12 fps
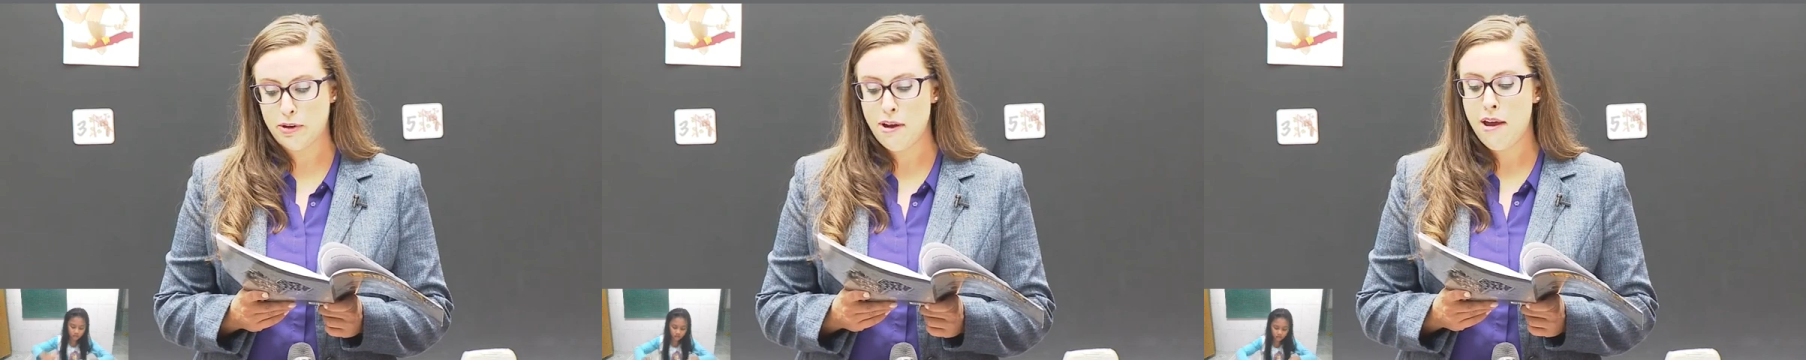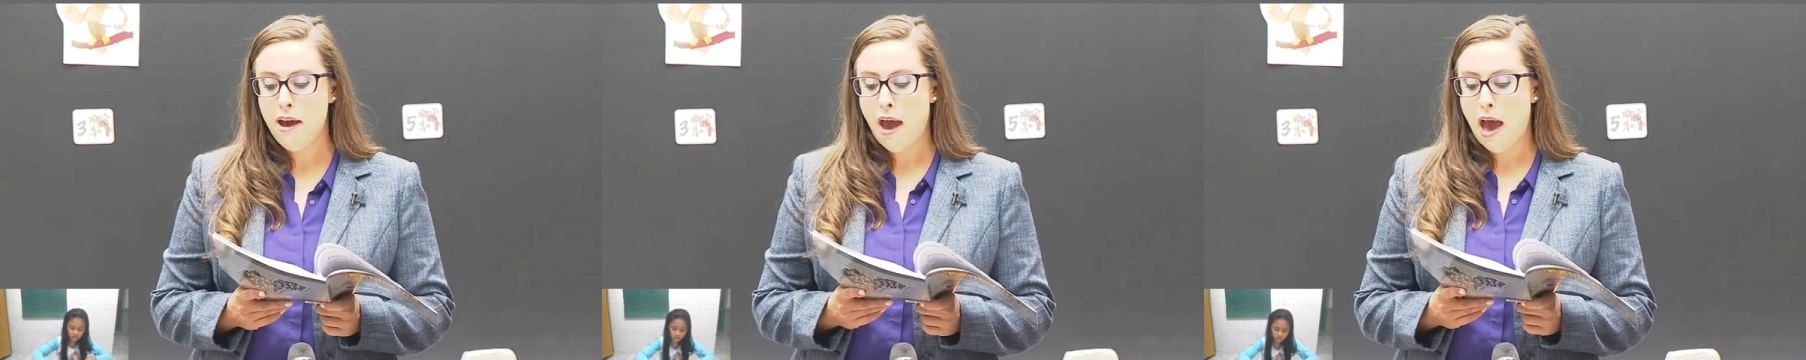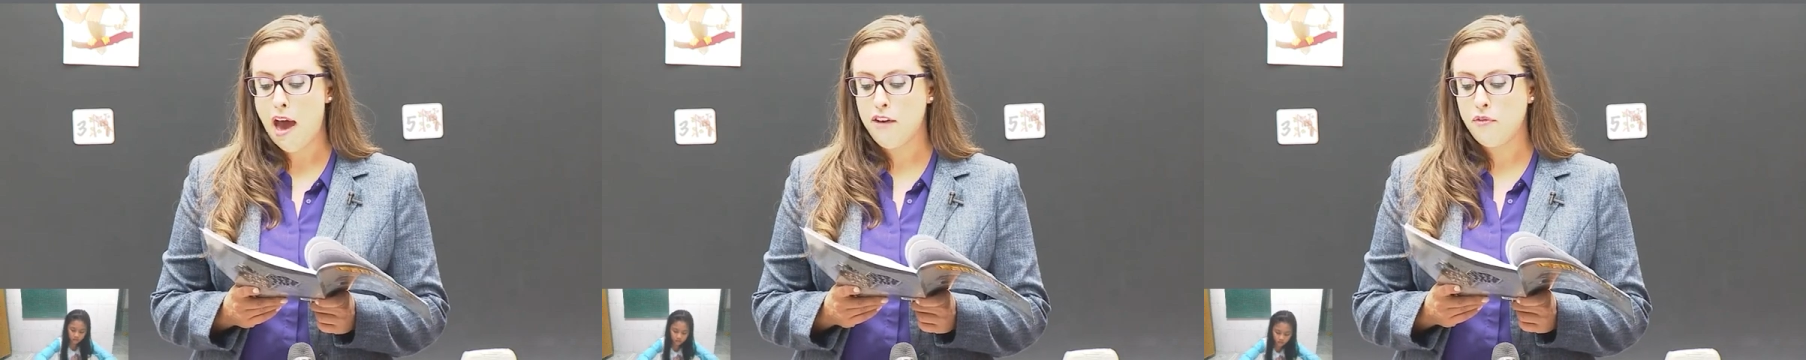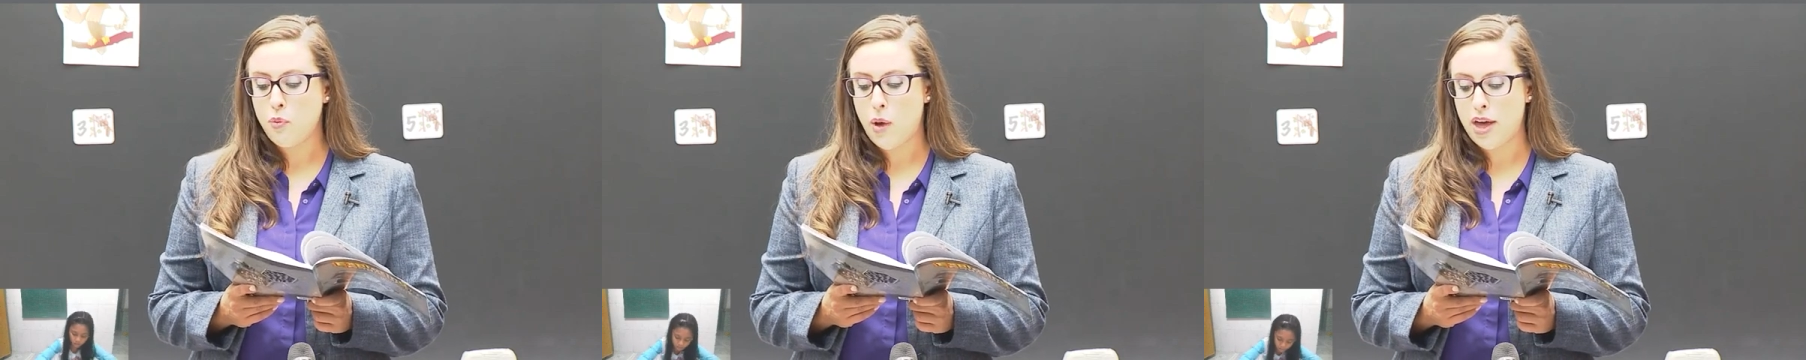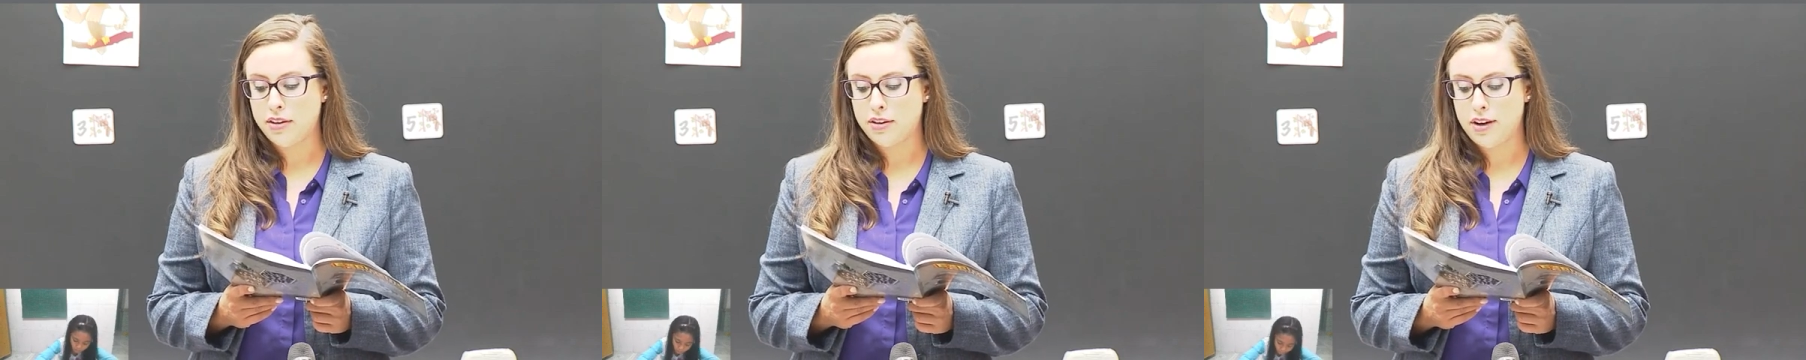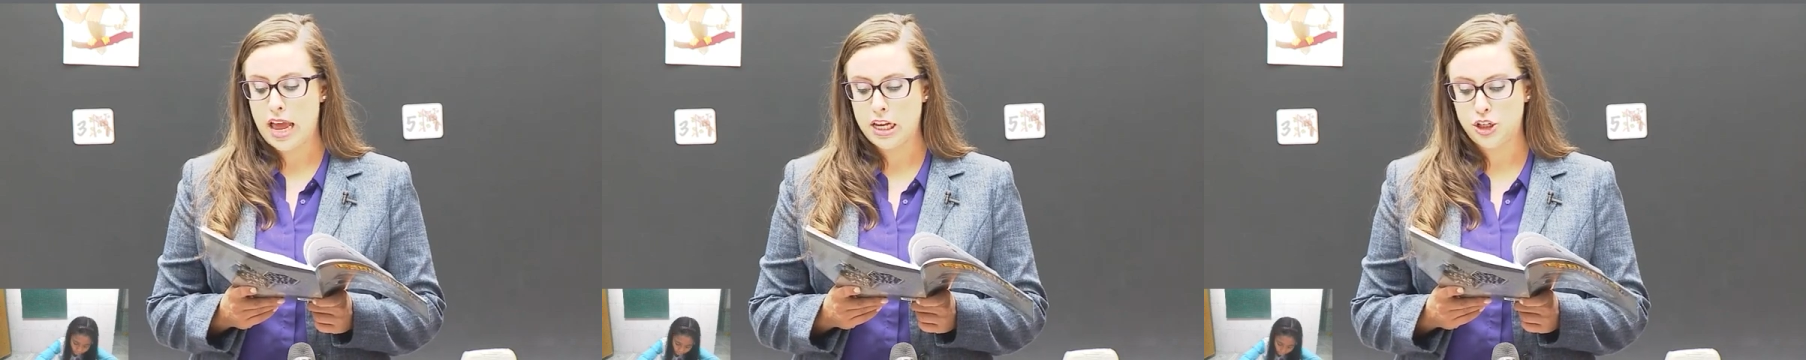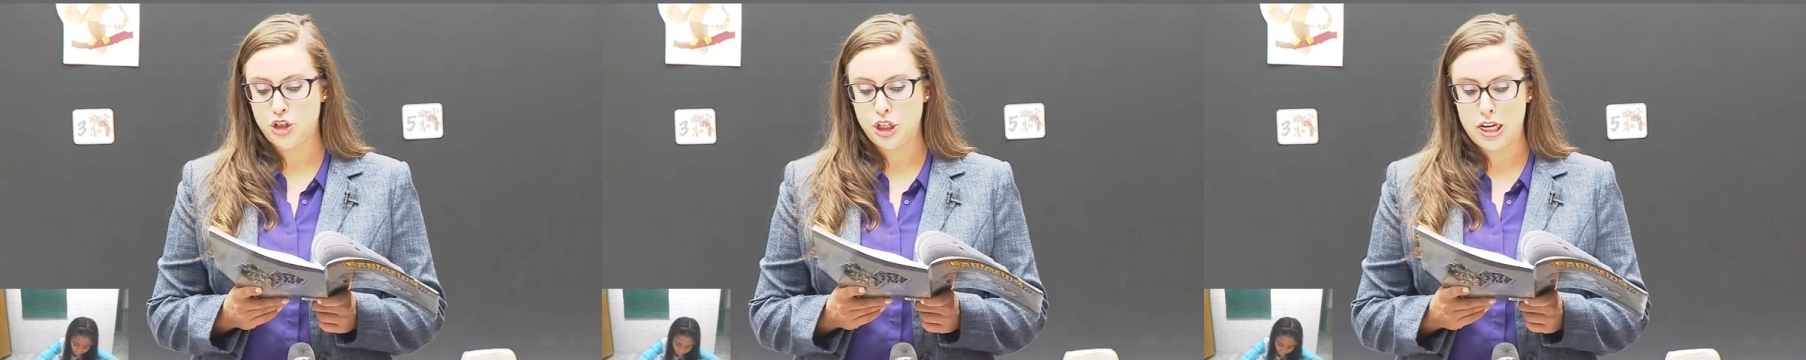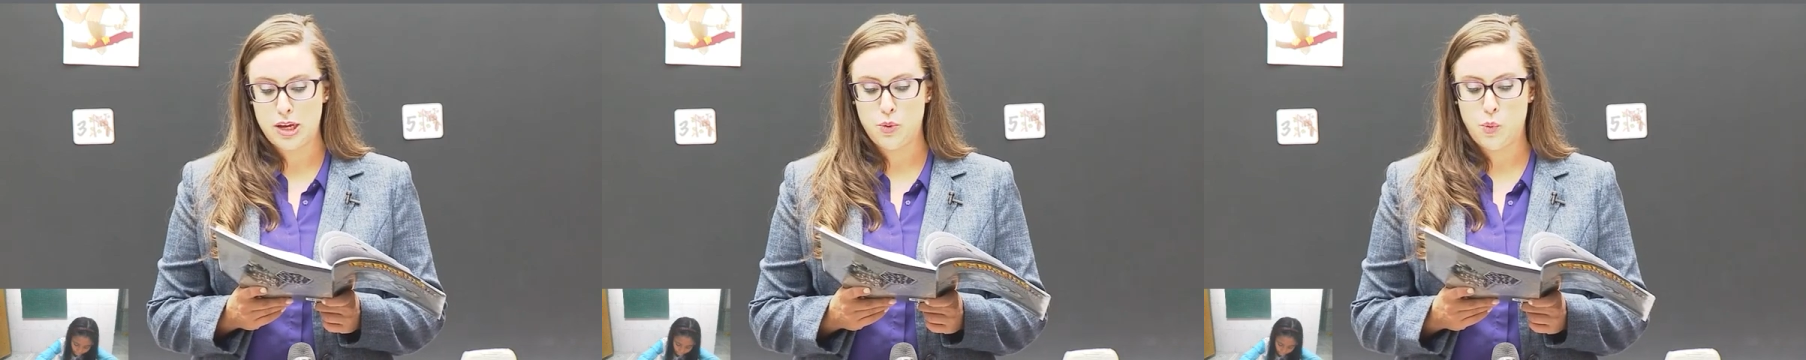F, weather. And G,
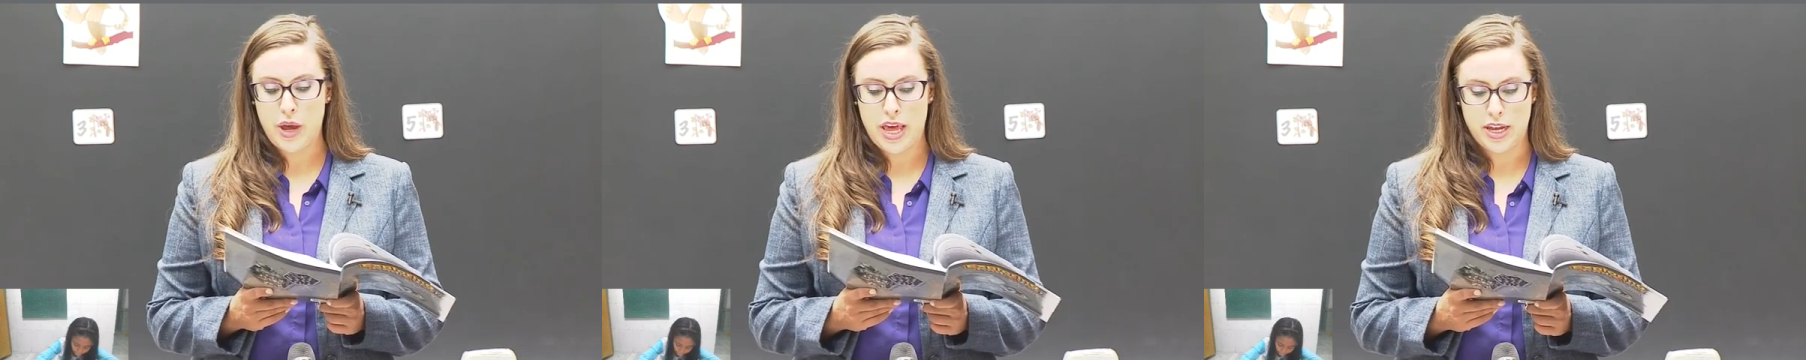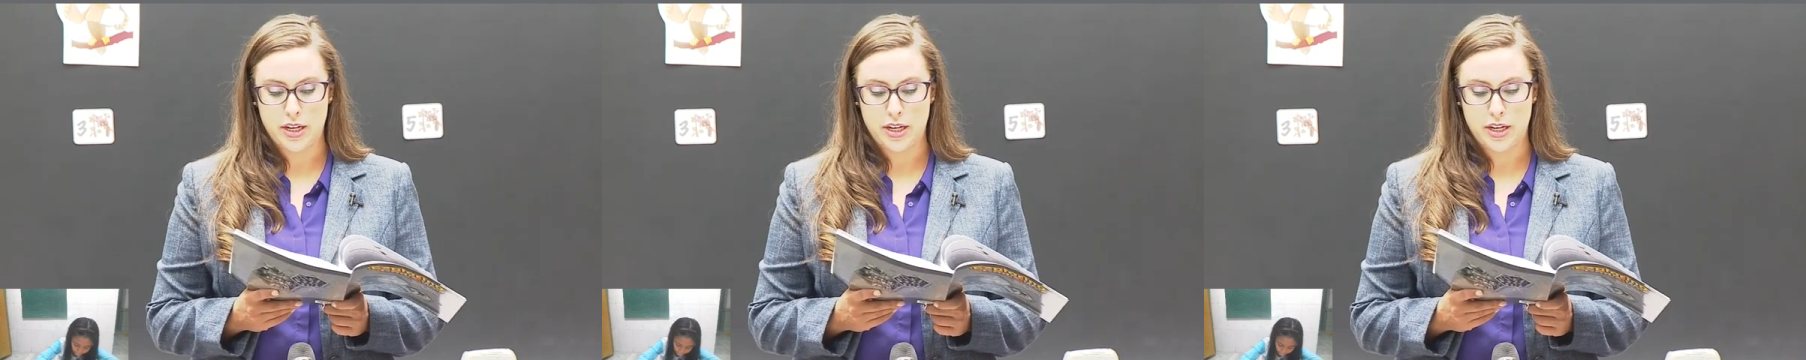wind.